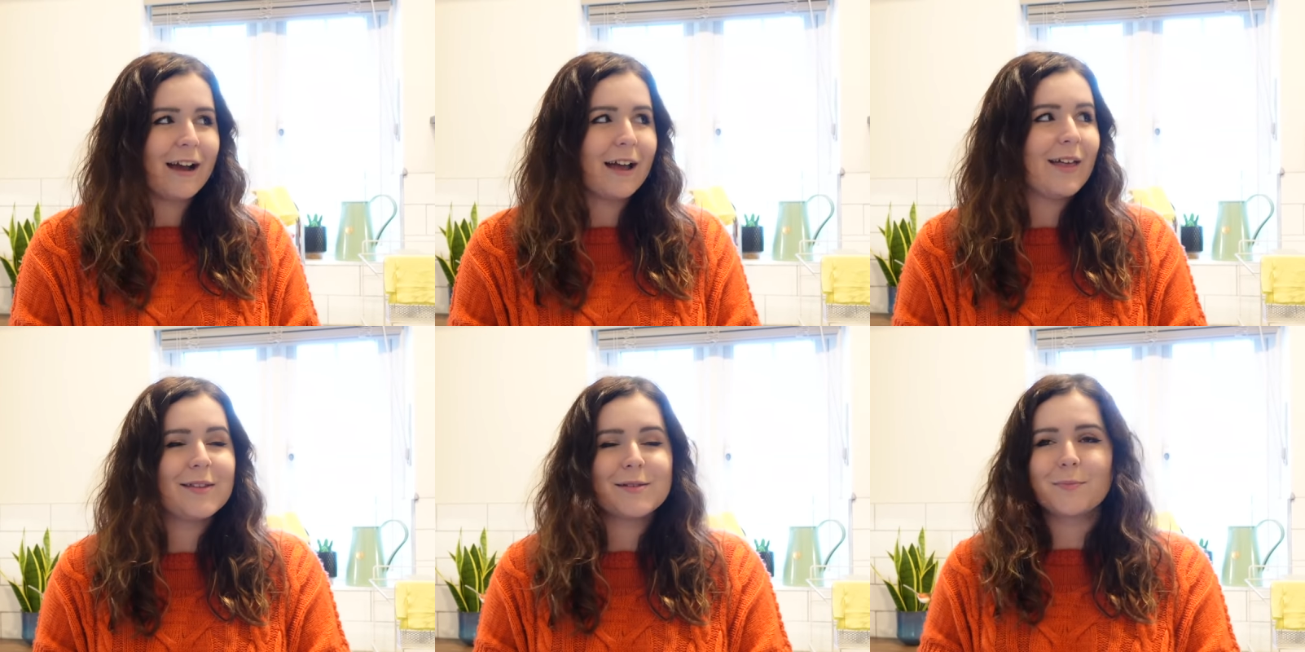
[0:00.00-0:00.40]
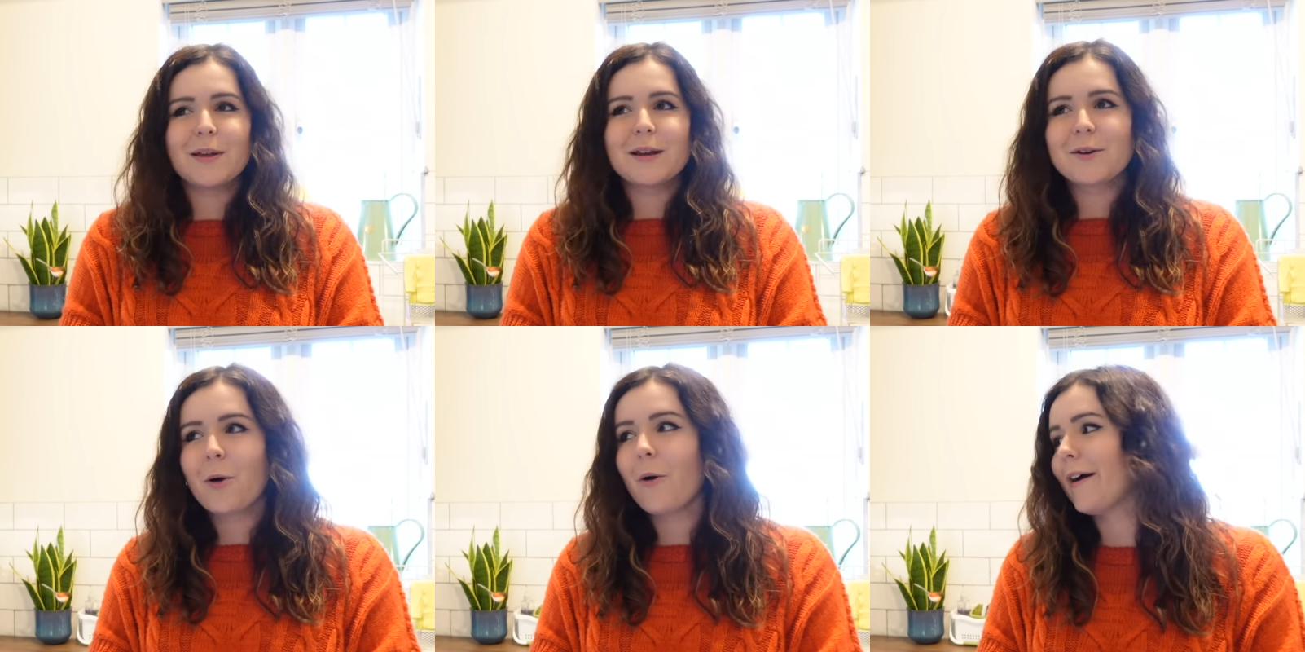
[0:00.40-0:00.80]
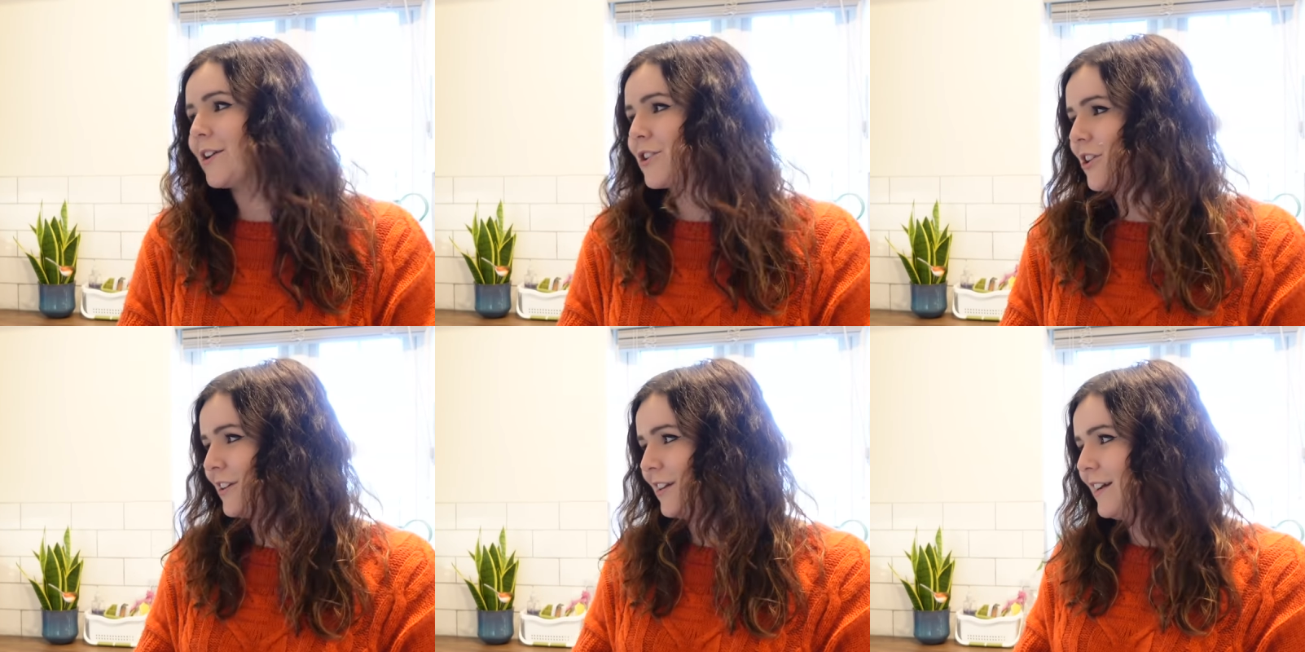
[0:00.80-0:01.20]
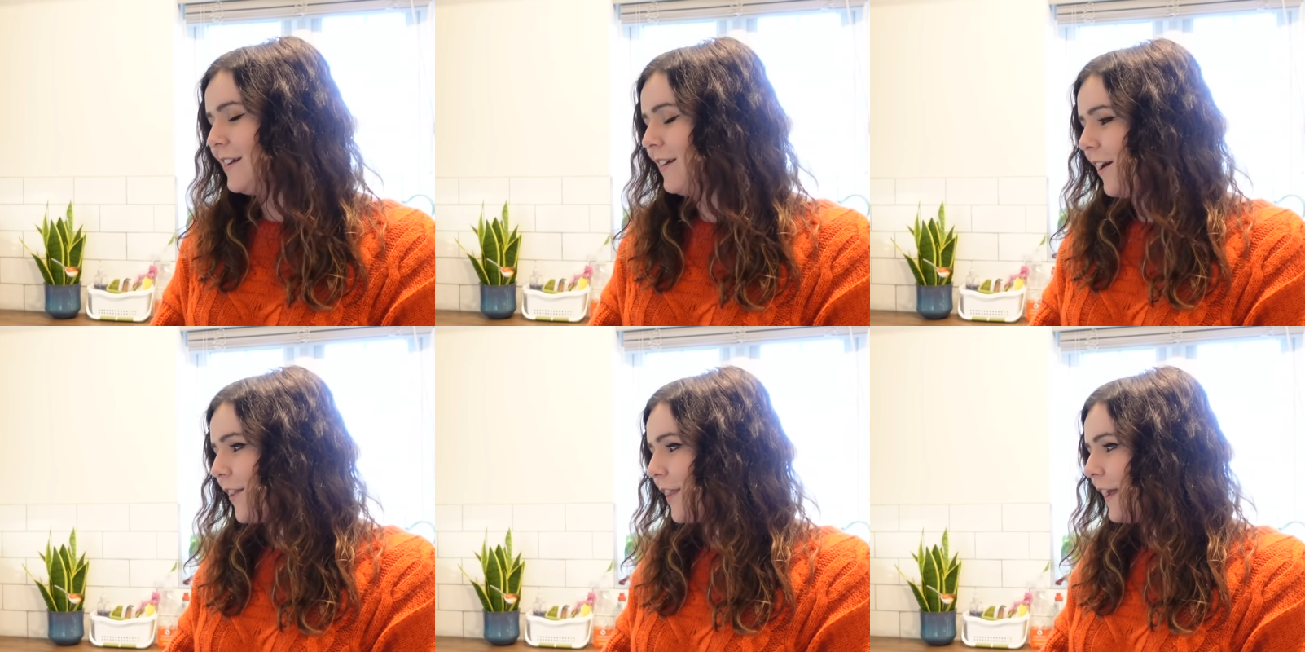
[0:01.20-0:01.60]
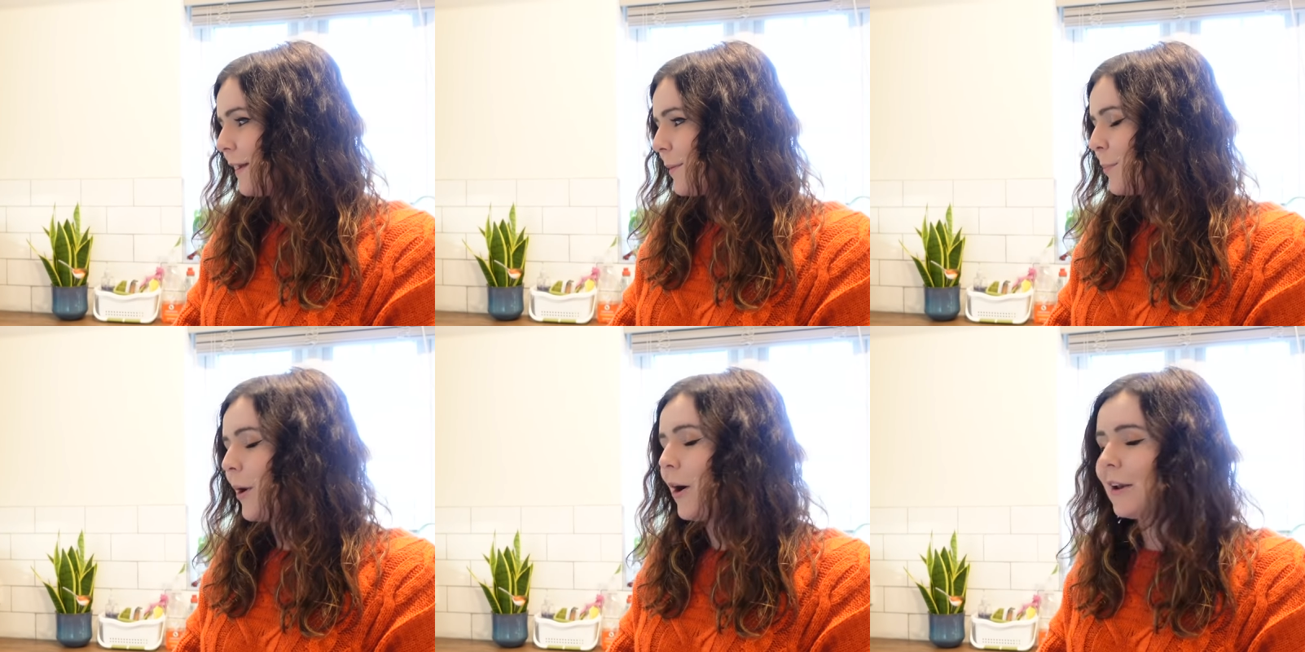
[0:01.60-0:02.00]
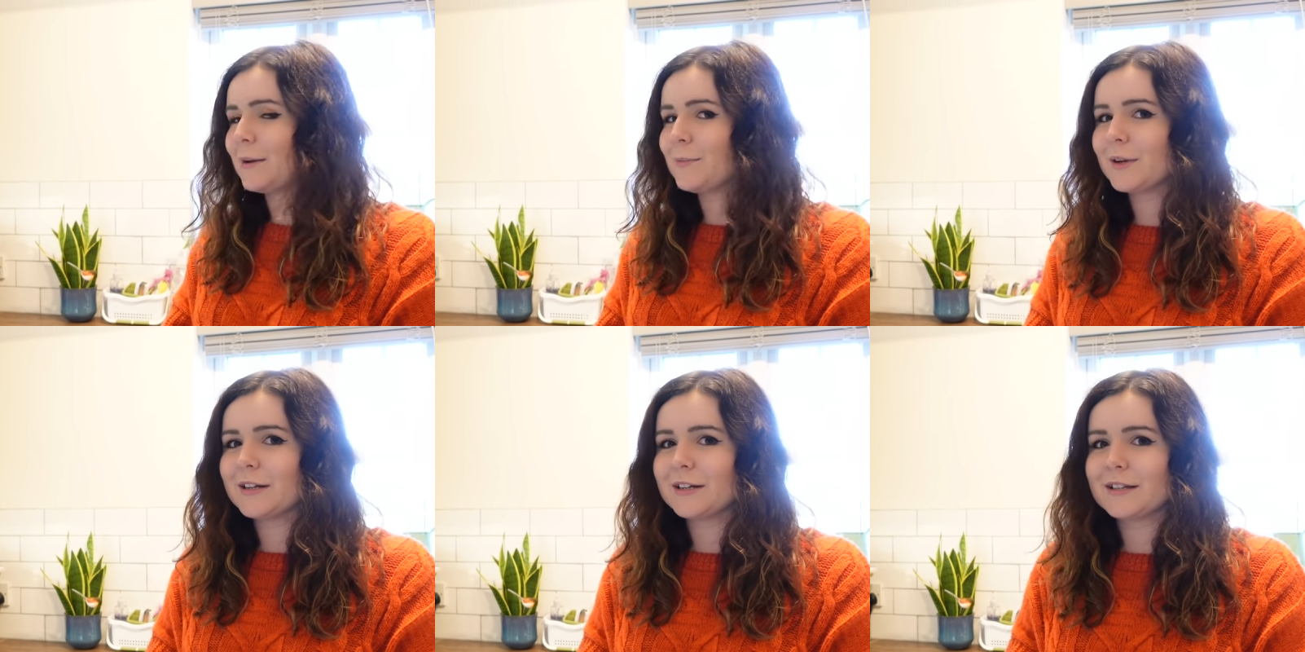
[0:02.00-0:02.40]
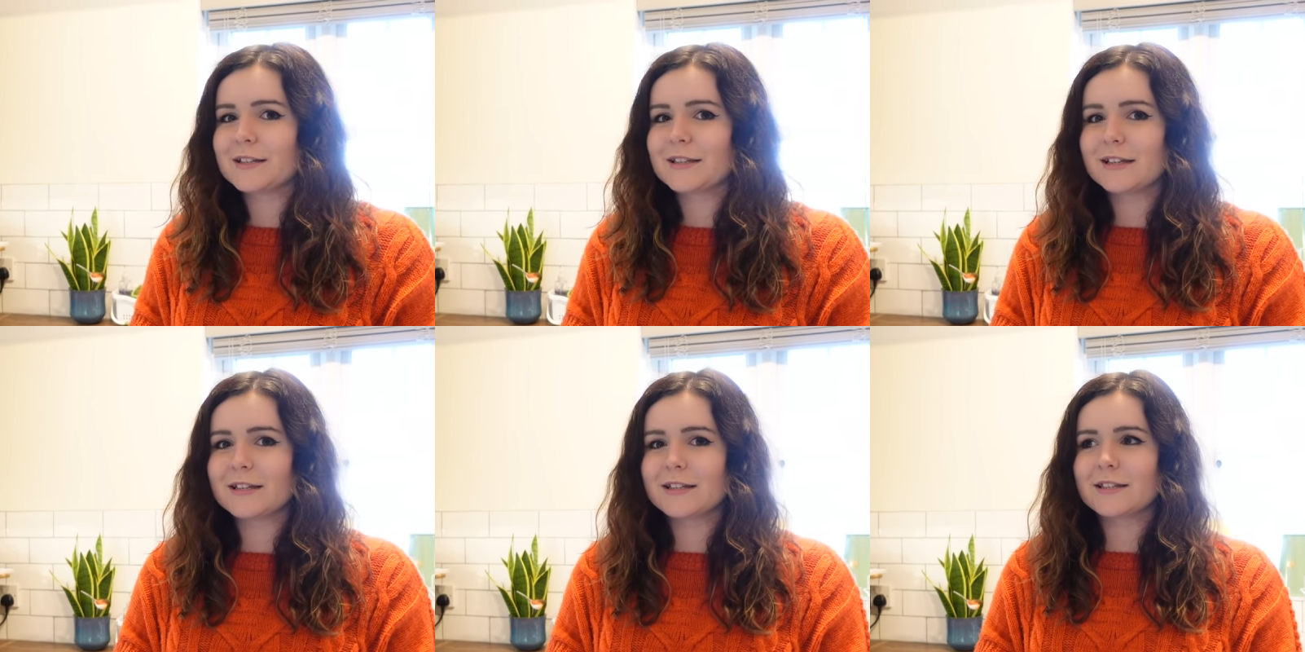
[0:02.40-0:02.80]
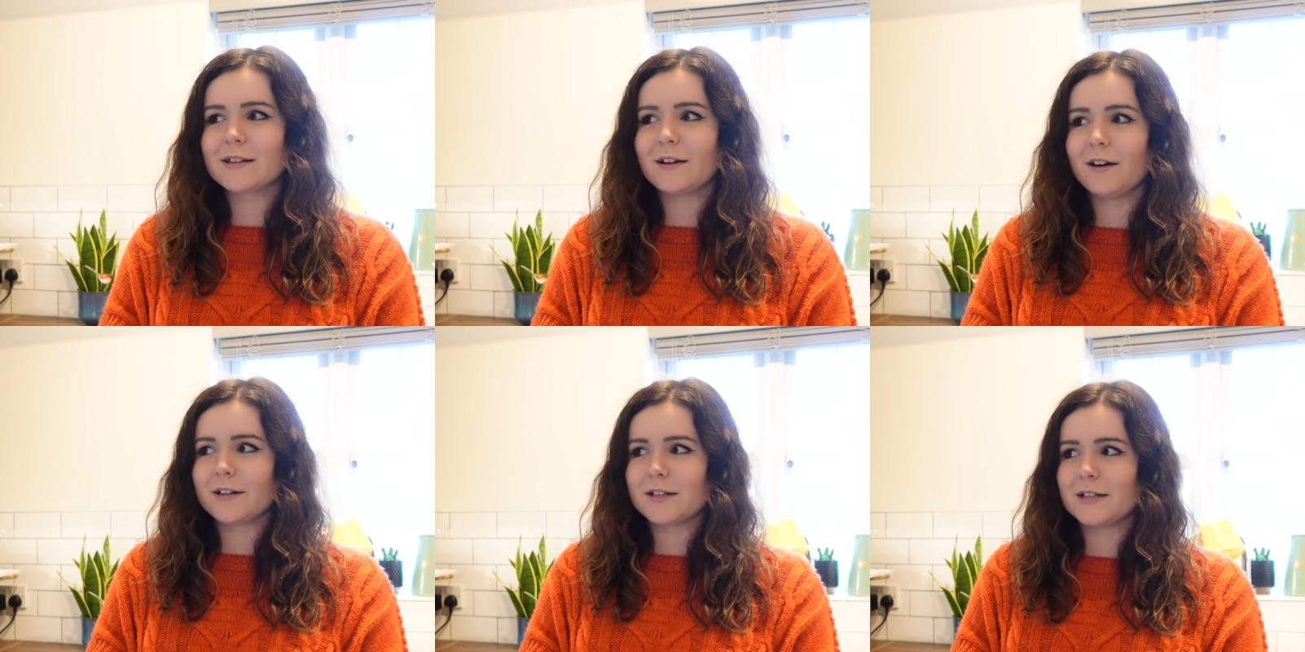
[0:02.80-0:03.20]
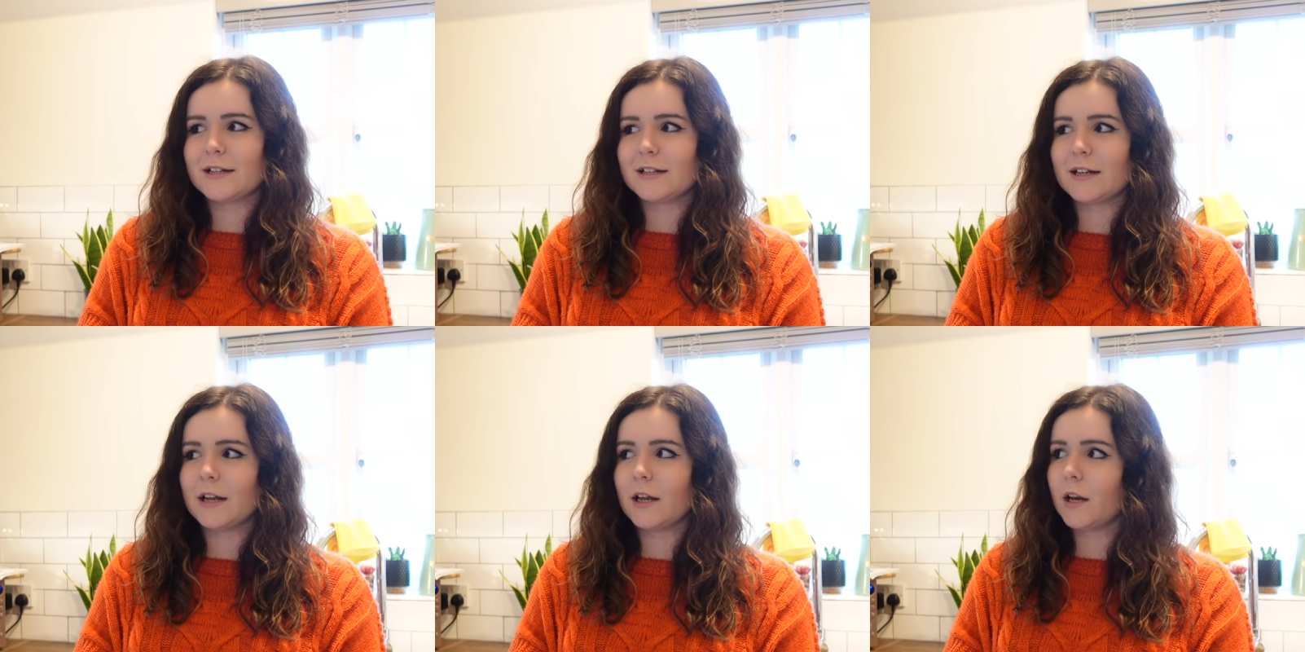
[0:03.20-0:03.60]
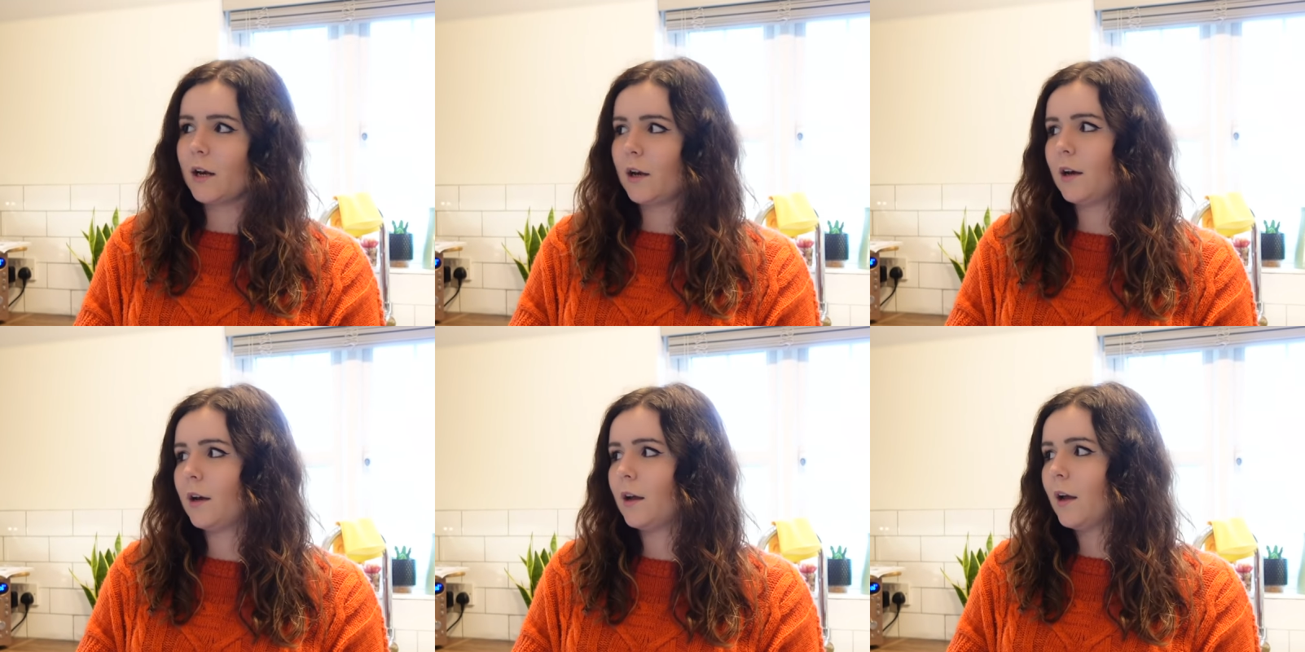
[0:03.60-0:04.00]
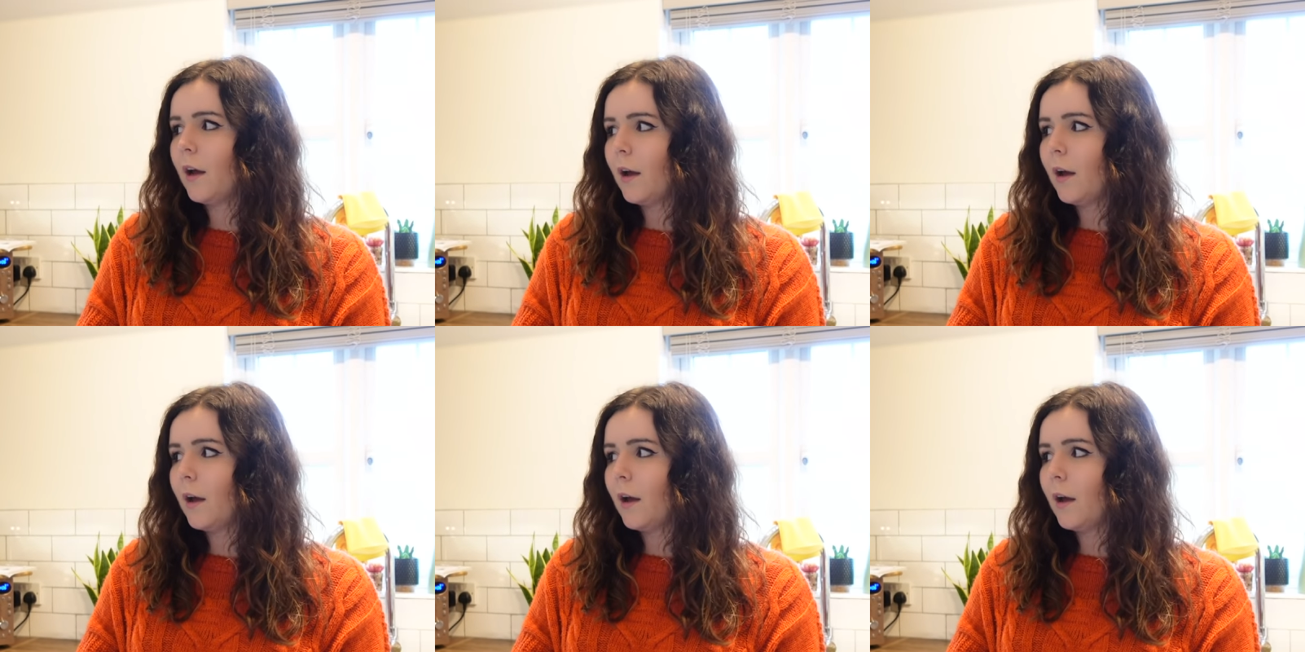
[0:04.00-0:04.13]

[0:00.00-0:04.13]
has been quite a journey, I think, partly because this started in